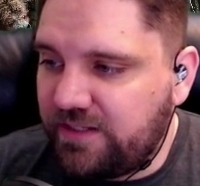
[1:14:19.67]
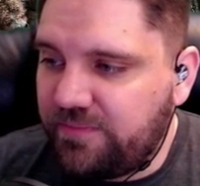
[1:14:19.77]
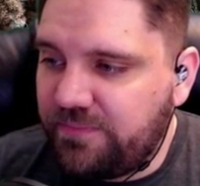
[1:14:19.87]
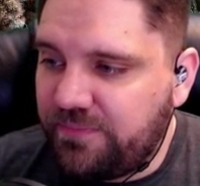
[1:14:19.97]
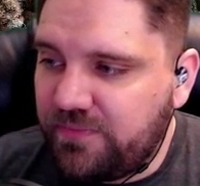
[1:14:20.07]

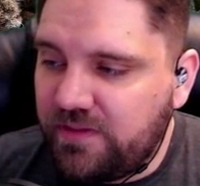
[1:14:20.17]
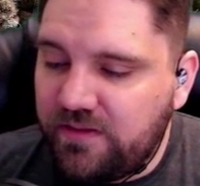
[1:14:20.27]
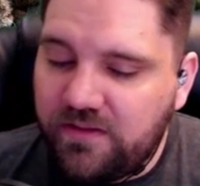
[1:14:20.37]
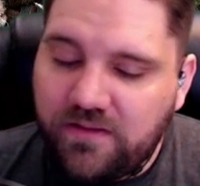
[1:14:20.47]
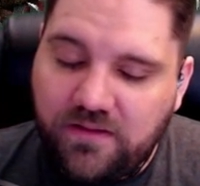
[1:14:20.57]
Yeah.
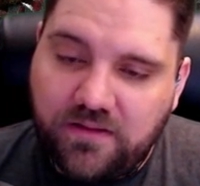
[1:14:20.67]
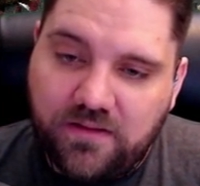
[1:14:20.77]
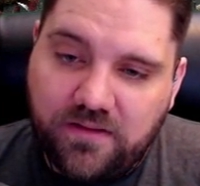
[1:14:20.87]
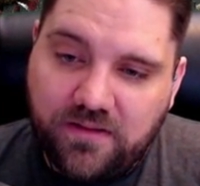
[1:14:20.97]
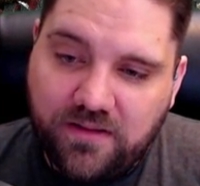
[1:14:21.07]

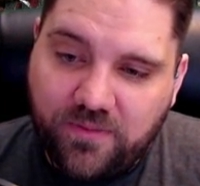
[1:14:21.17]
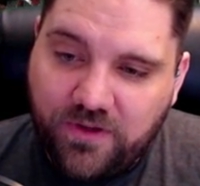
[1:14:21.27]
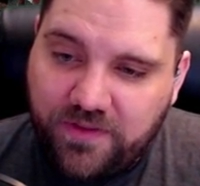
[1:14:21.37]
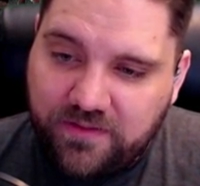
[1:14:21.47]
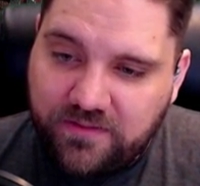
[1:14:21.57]
I'm
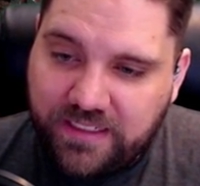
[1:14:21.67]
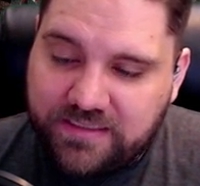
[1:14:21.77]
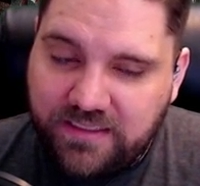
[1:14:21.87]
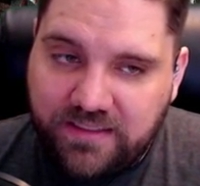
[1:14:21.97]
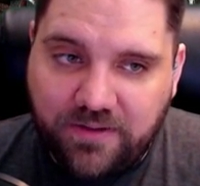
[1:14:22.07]
with you.
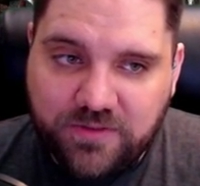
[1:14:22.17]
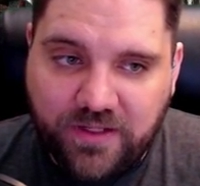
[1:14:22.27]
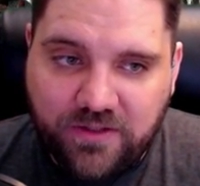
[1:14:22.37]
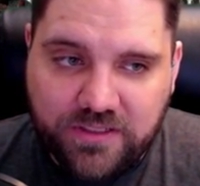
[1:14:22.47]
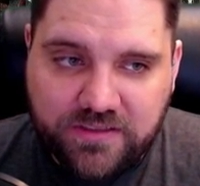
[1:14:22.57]
That's it. That was
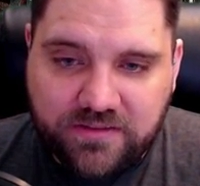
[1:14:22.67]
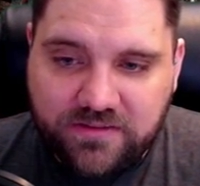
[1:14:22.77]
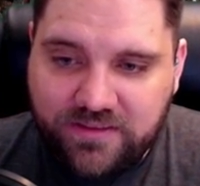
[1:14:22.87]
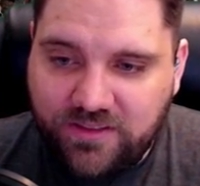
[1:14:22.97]
my question.